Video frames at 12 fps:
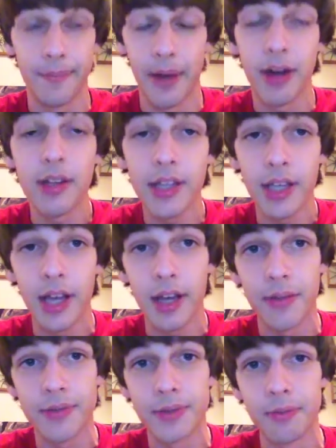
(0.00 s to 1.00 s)
apparently
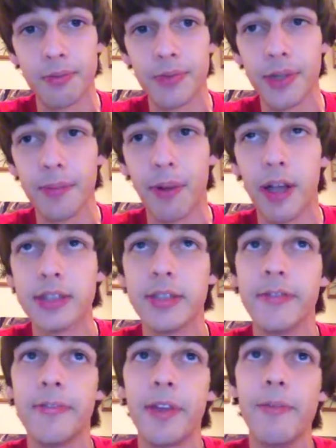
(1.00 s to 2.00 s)
got some pretty
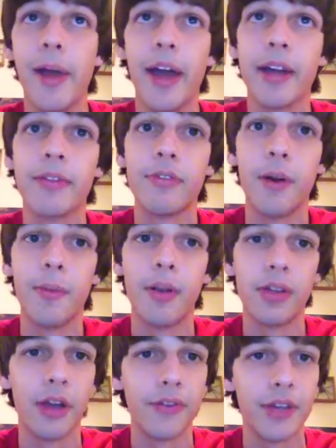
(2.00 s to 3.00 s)
positive feedback from a
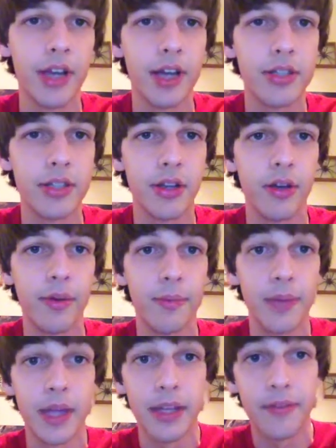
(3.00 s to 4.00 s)
lot of you guys. So
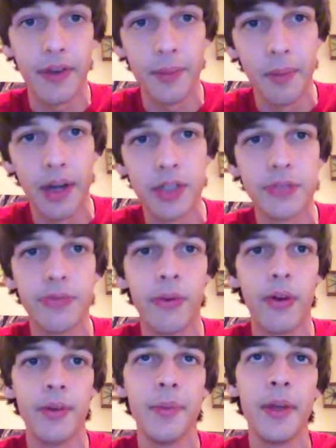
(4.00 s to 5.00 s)
thank you very much
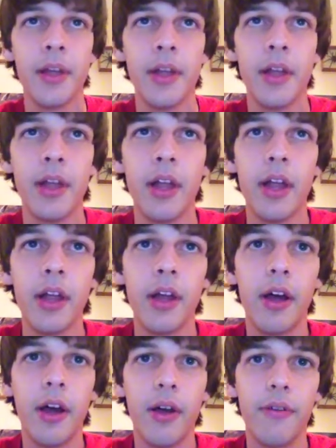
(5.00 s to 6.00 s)
for
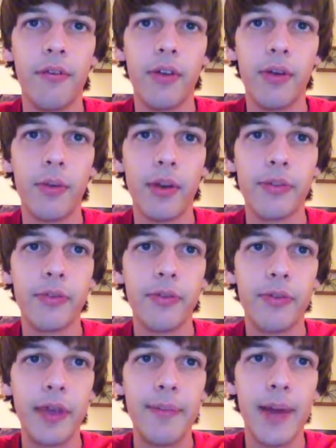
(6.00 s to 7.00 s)
wonderful
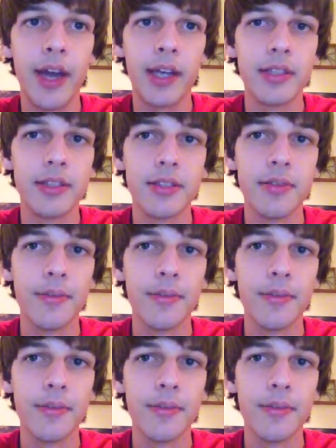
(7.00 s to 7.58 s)
feedbacks.